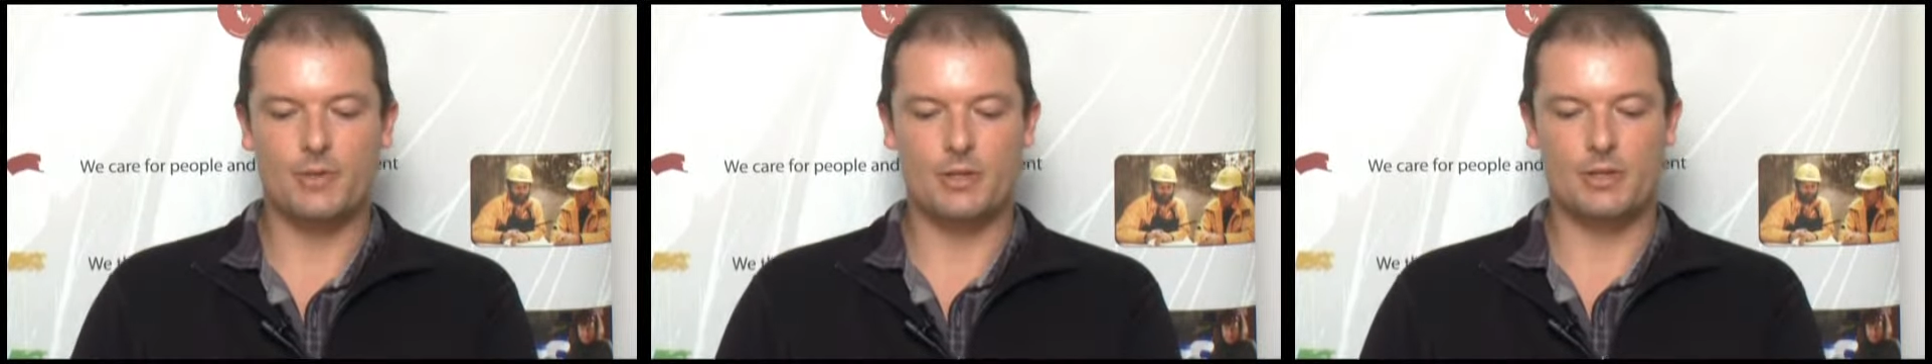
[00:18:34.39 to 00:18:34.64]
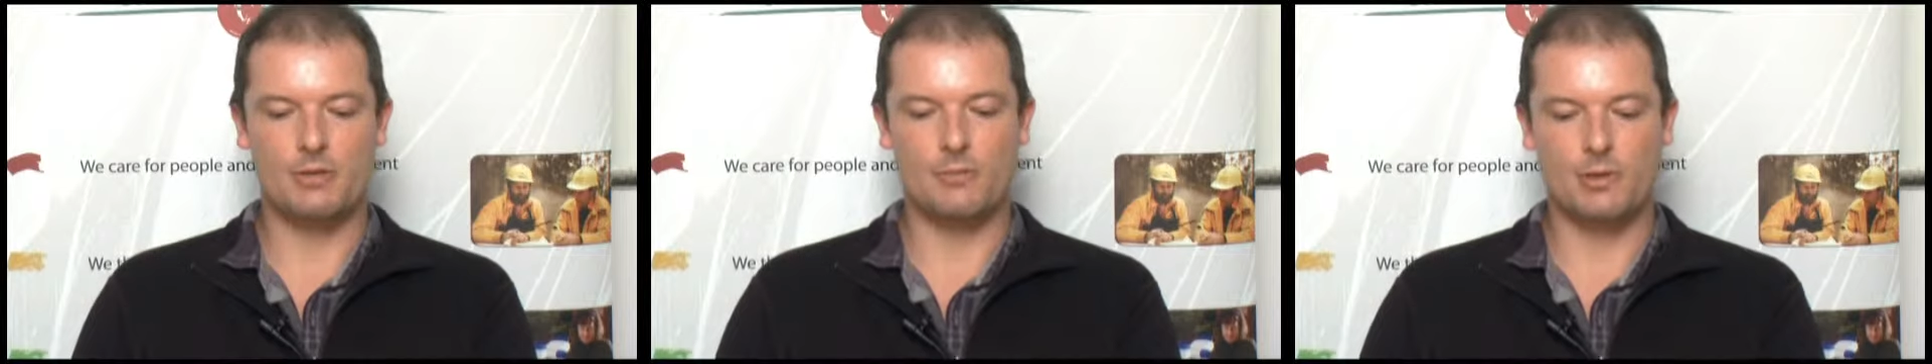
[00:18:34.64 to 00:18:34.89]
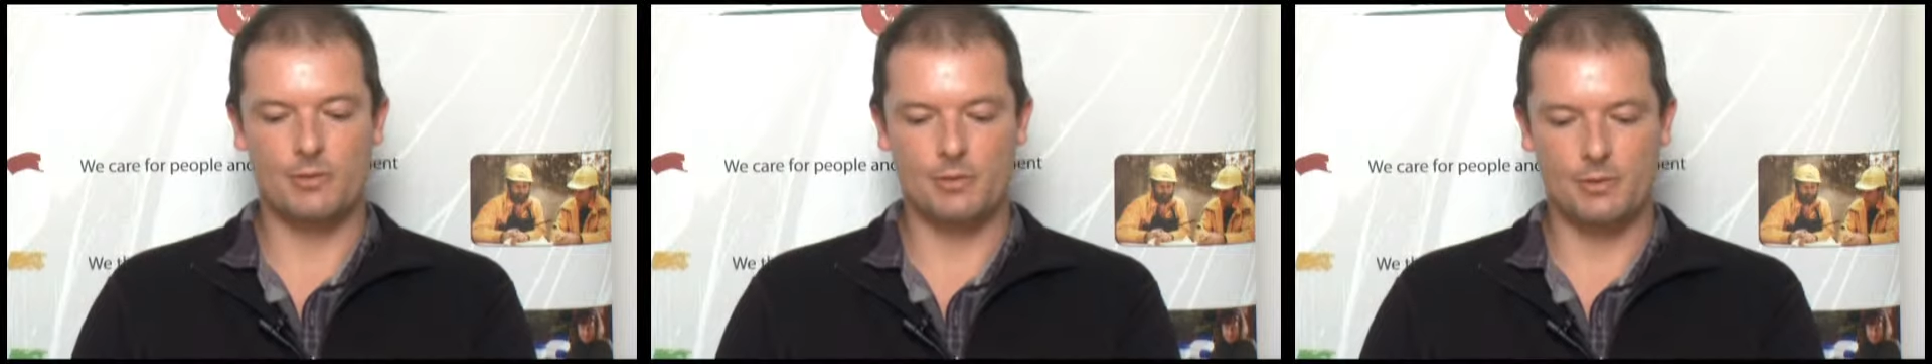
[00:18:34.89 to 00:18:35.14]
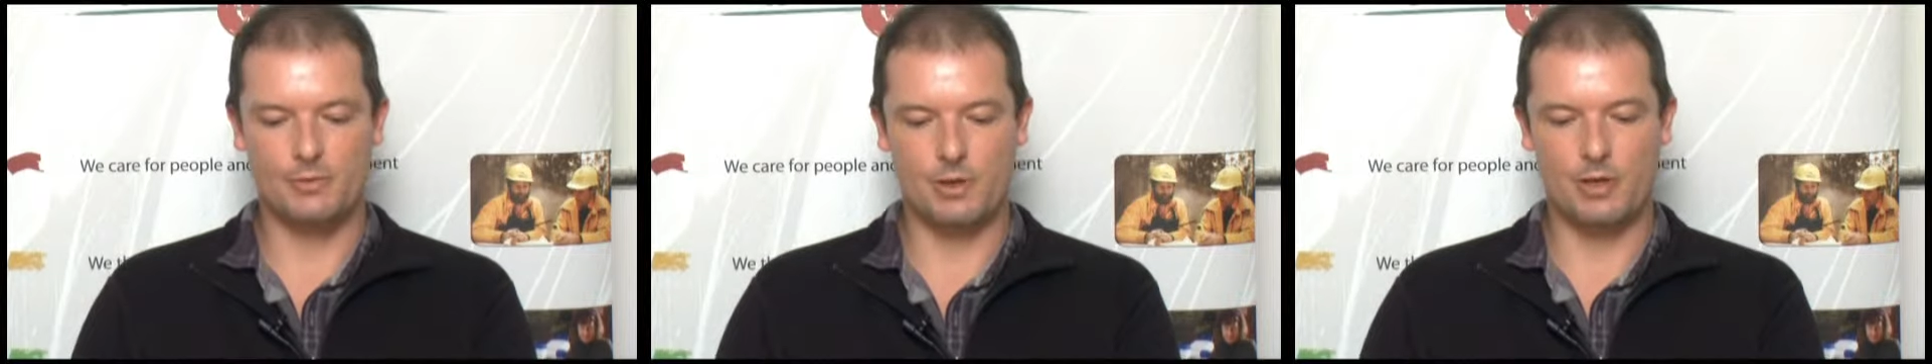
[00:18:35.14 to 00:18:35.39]
is, one,
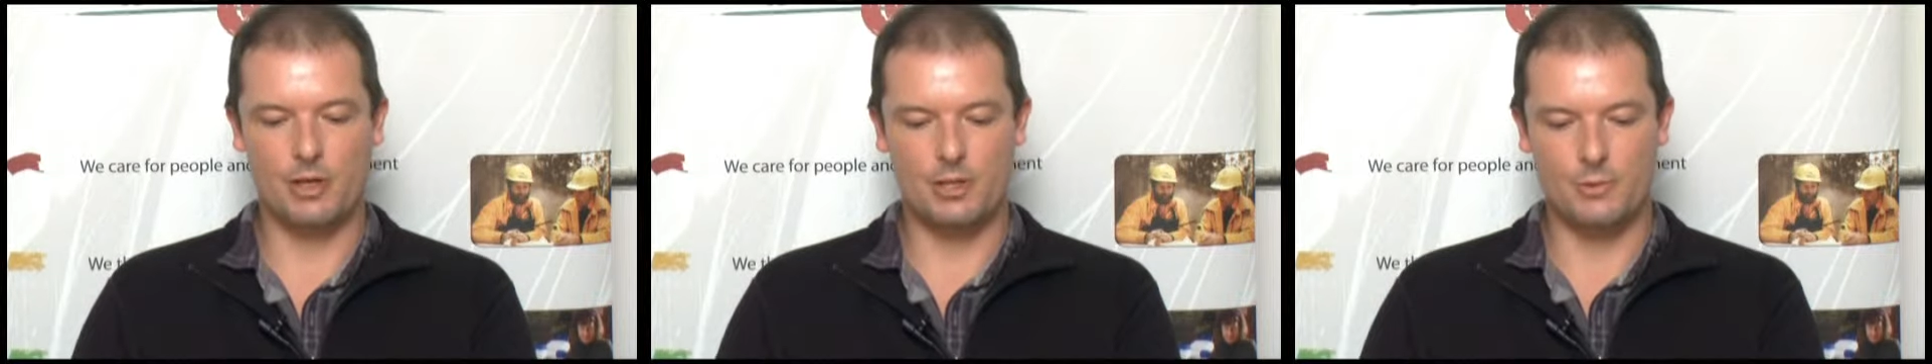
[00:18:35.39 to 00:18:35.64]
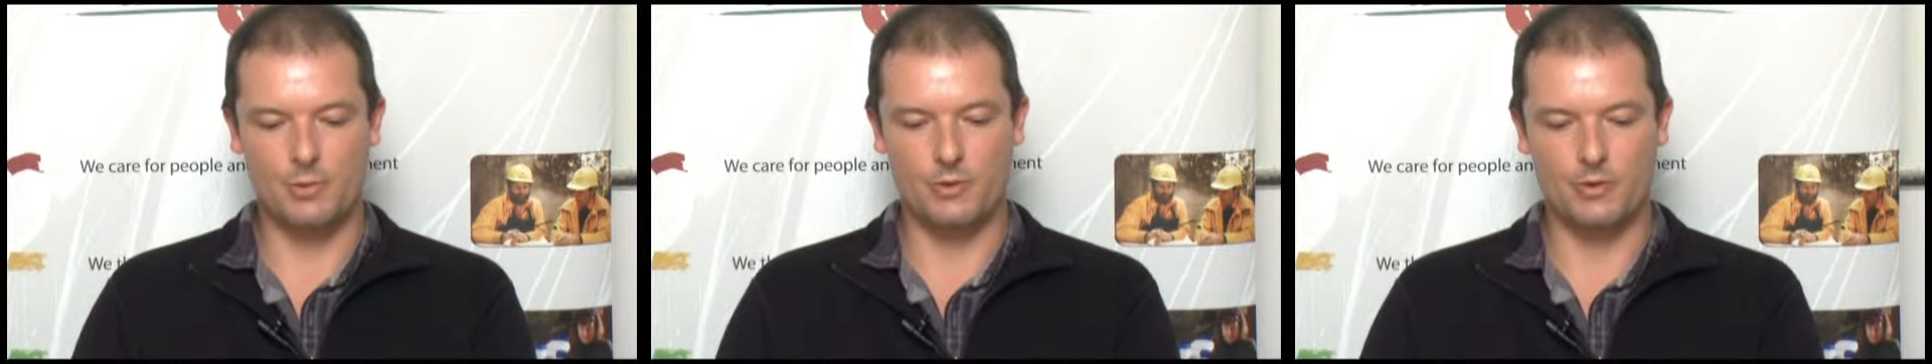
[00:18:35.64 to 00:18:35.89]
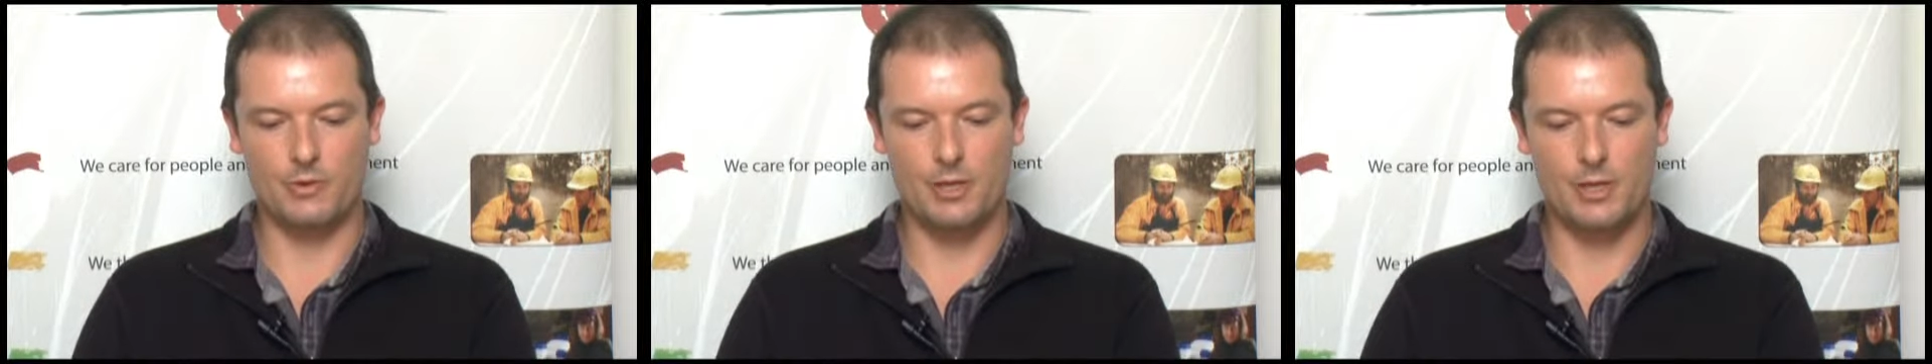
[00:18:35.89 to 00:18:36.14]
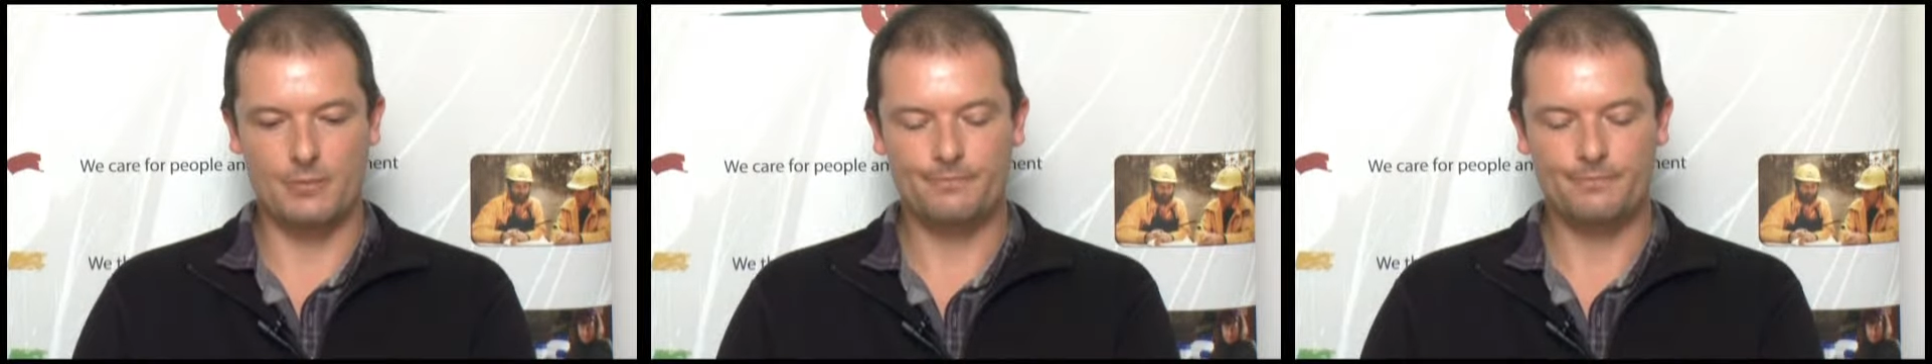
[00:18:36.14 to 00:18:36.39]
is what I'd like to move on to
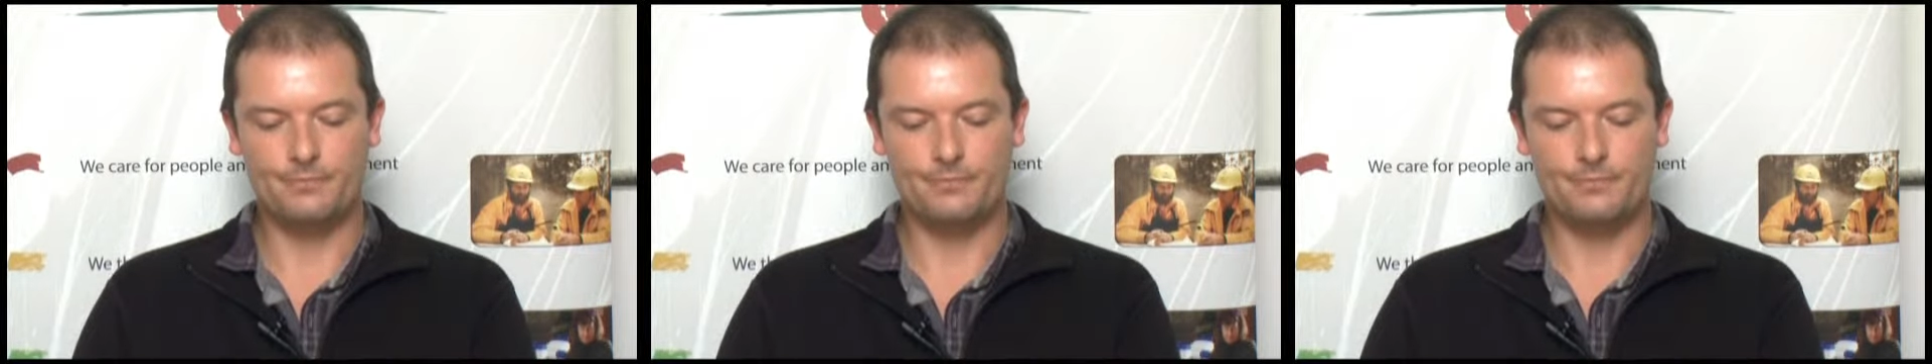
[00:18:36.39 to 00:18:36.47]
now.